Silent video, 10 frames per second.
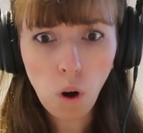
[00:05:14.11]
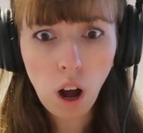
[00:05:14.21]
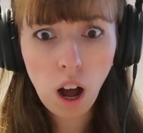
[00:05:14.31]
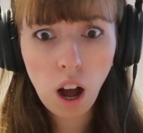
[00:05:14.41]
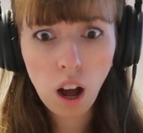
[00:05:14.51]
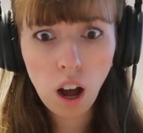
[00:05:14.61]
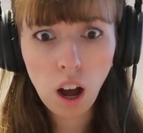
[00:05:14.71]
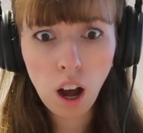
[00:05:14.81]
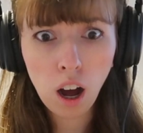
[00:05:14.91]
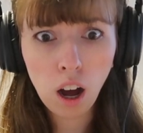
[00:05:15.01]

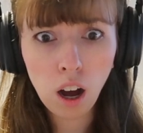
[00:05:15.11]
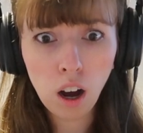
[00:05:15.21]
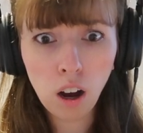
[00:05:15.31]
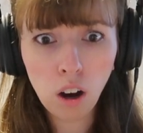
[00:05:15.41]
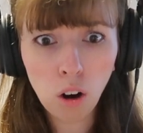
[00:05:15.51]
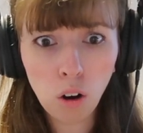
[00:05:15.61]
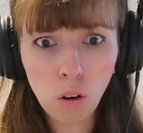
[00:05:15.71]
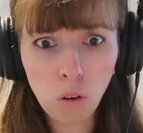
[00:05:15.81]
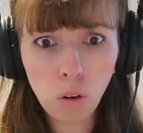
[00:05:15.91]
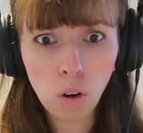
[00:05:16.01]

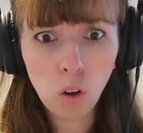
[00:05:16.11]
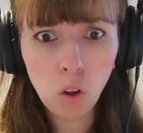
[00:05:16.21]
Wow.